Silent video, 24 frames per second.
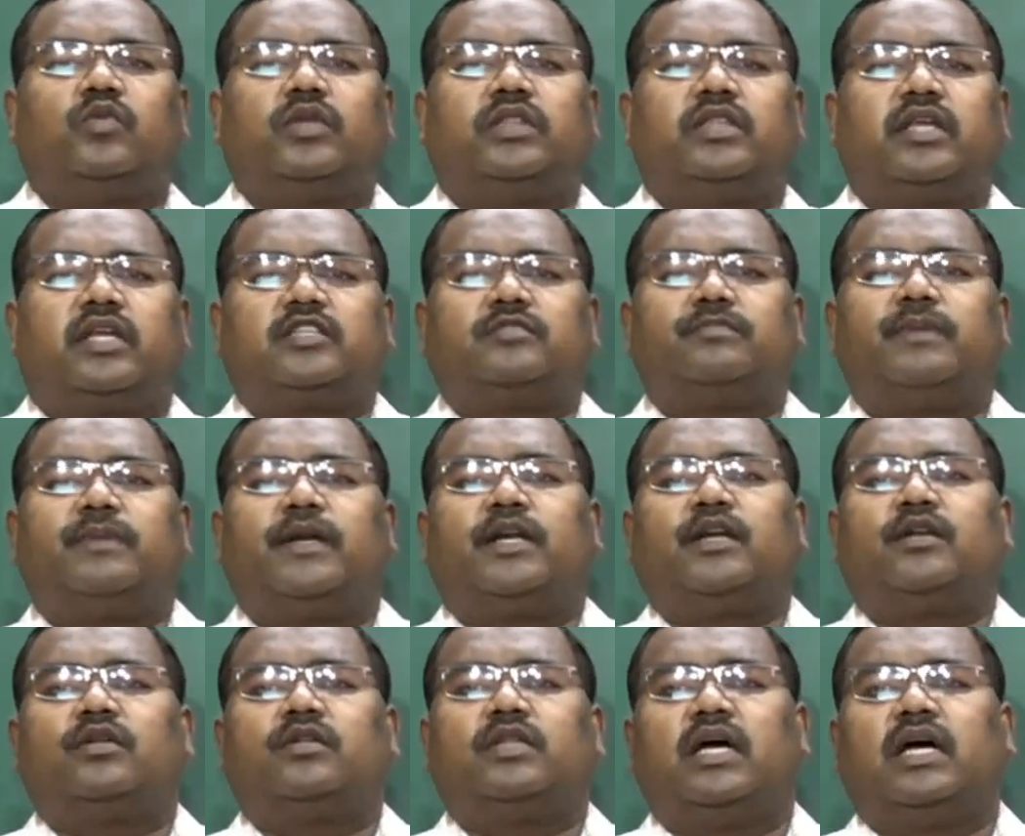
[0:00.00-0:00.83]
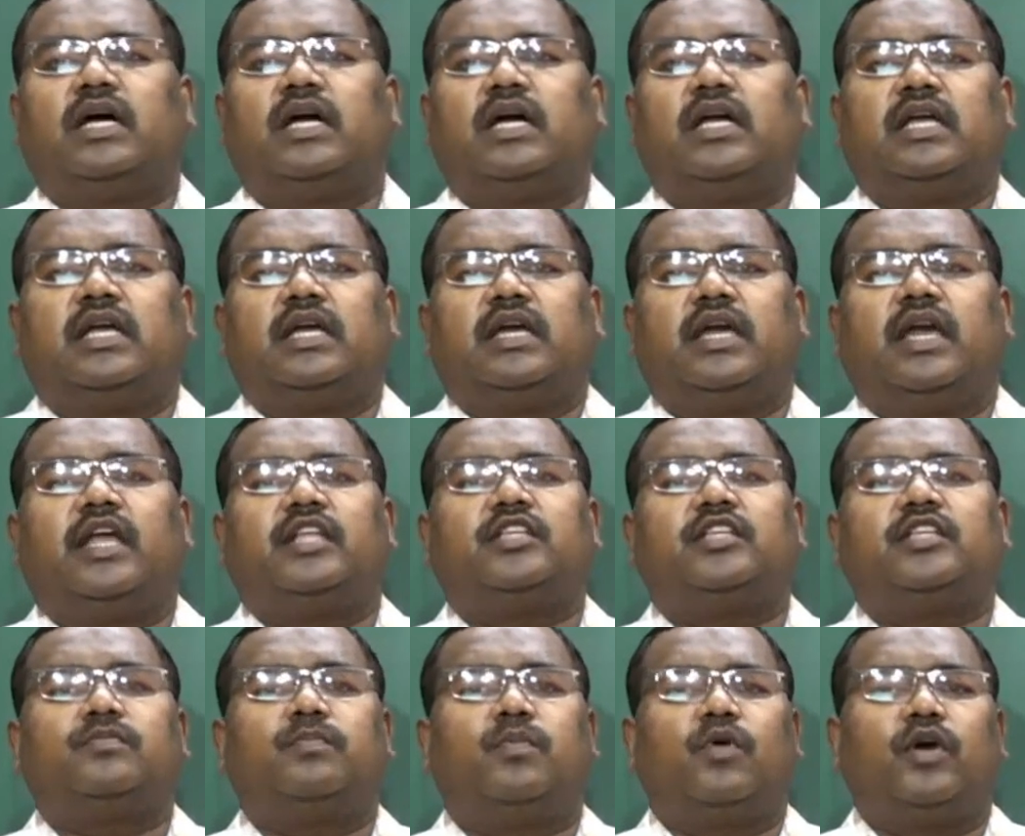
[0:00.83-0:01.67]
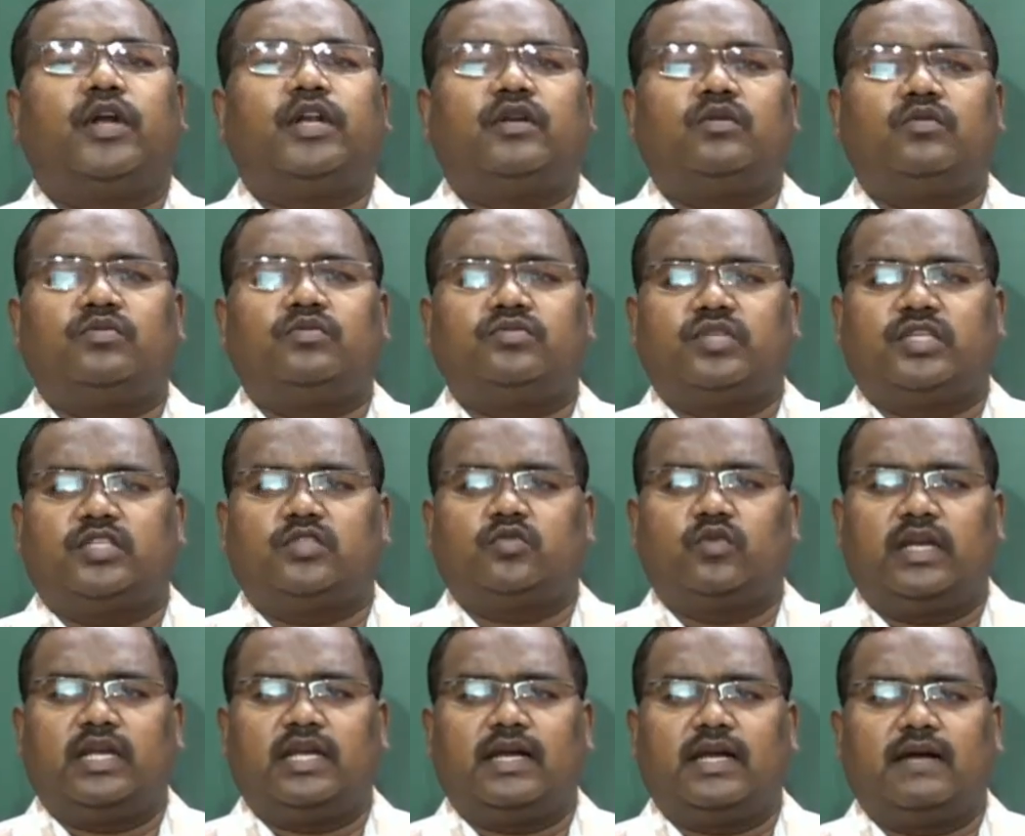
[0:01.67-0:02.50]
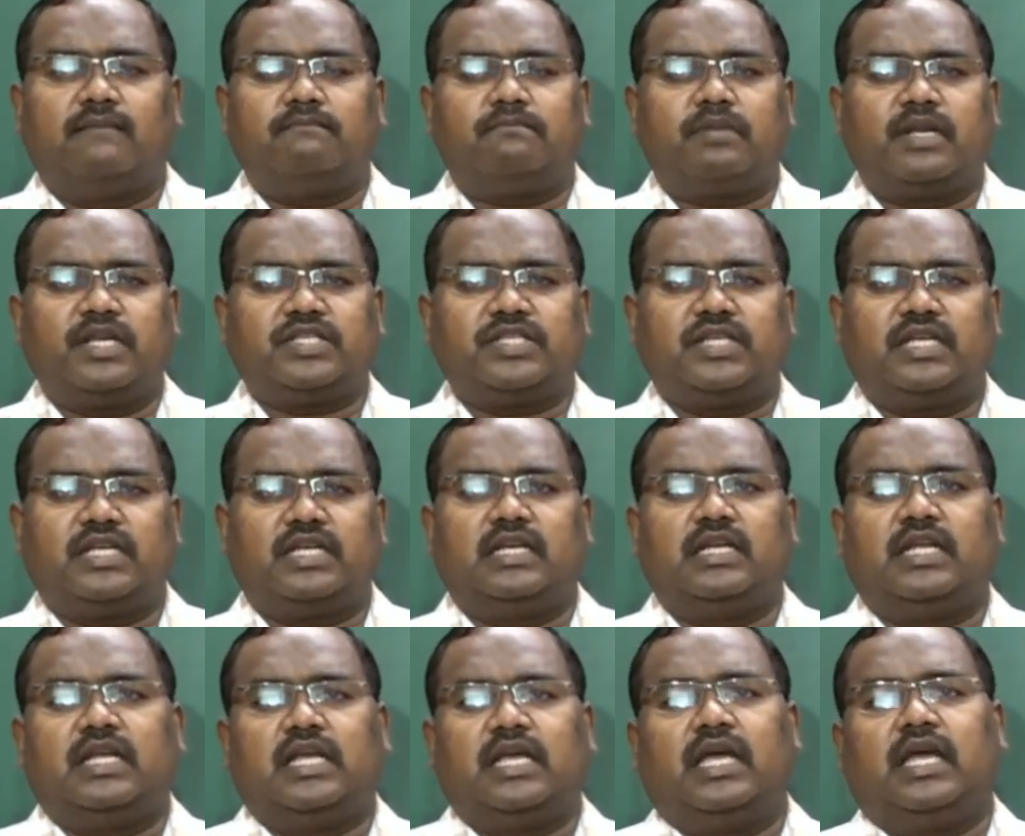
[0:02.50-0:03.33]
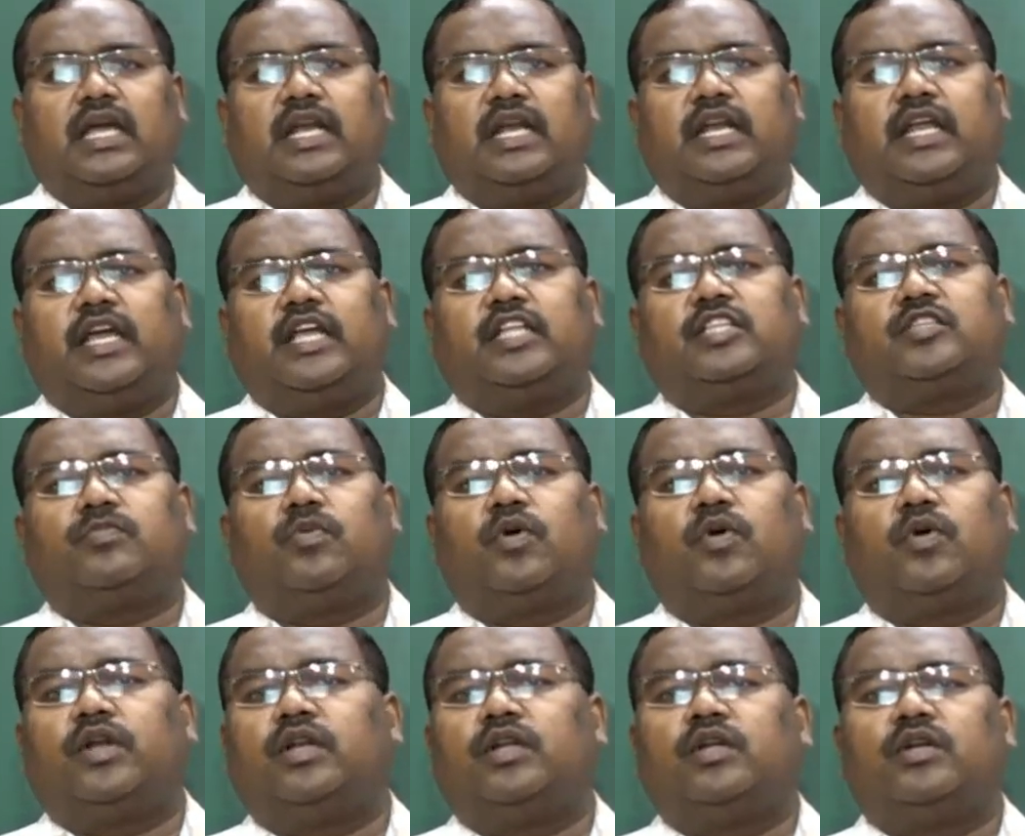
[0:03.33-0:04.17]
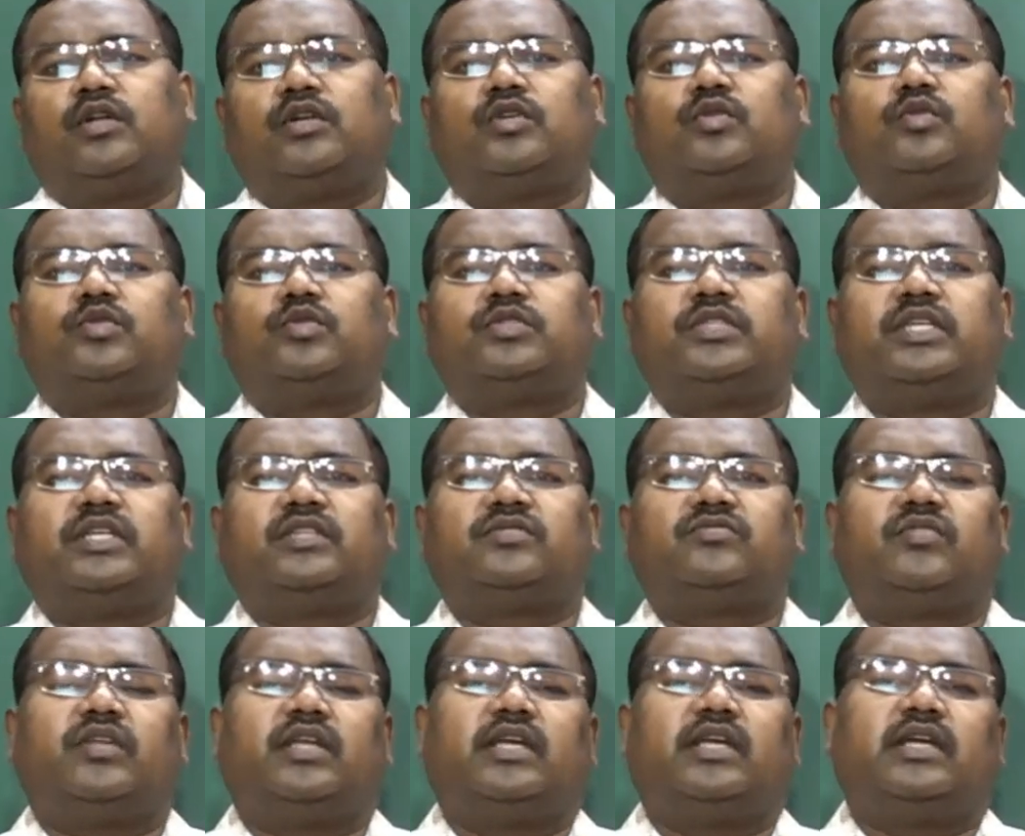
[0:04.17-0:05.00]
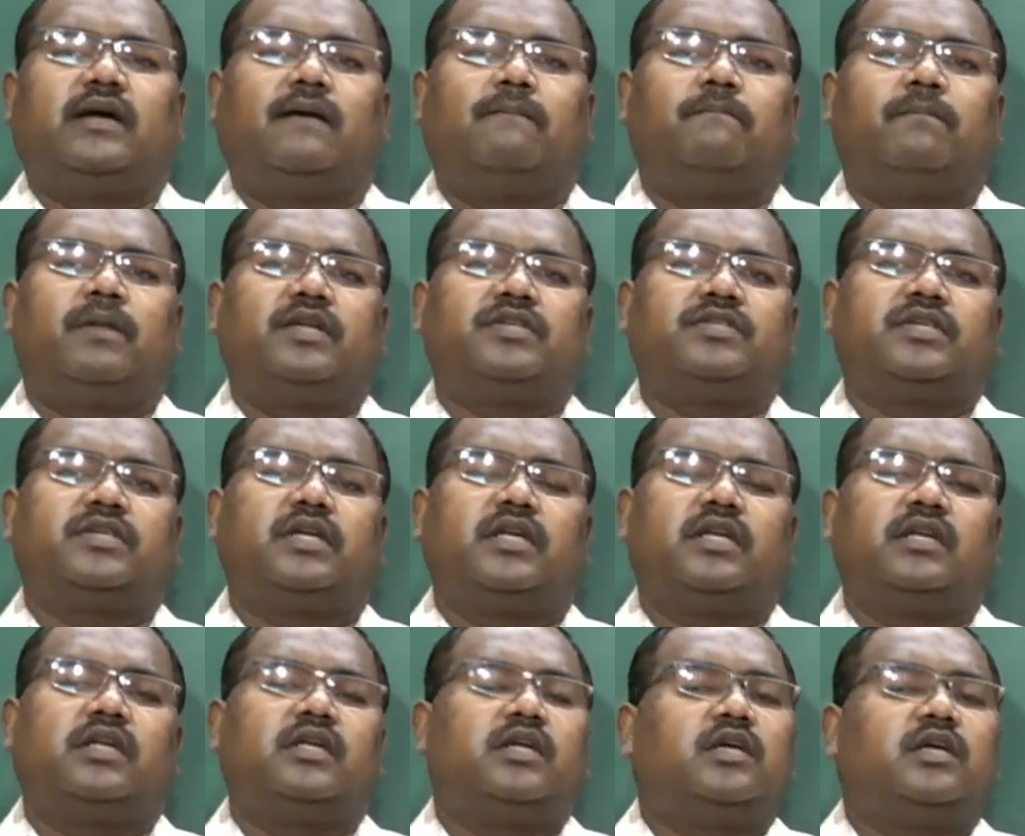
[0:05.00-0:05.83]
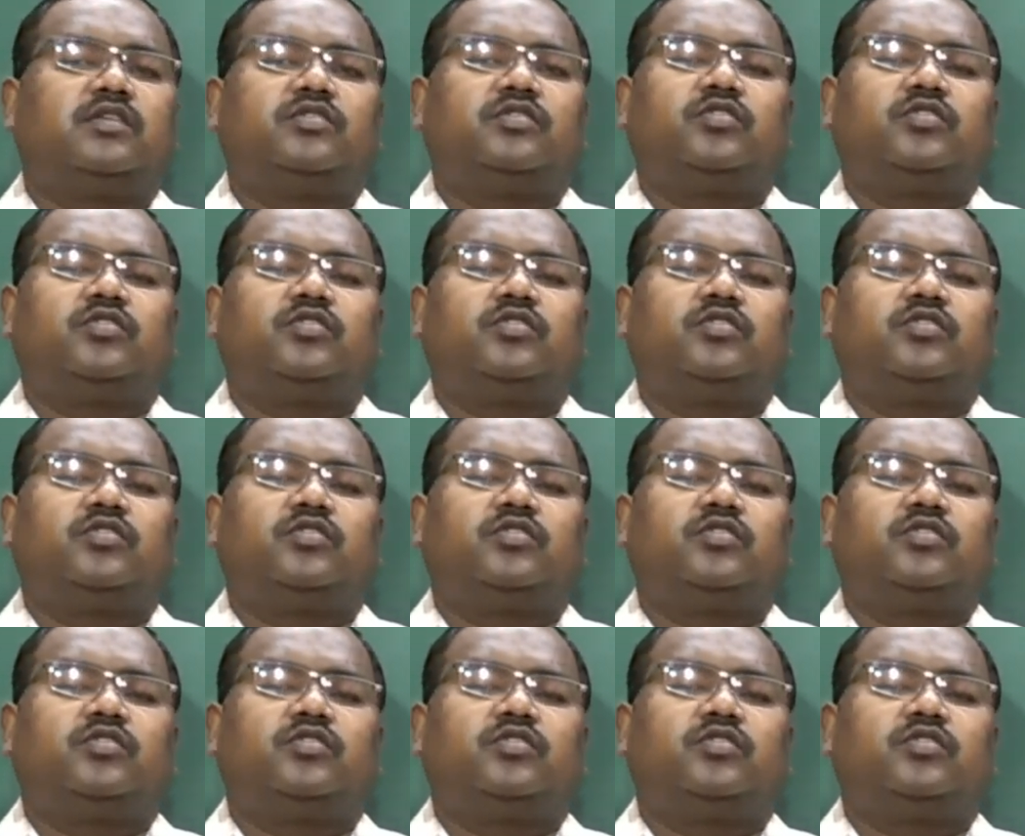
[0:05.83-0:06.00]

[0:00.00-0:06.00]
with respect to the H.261 compression and H.263 compression.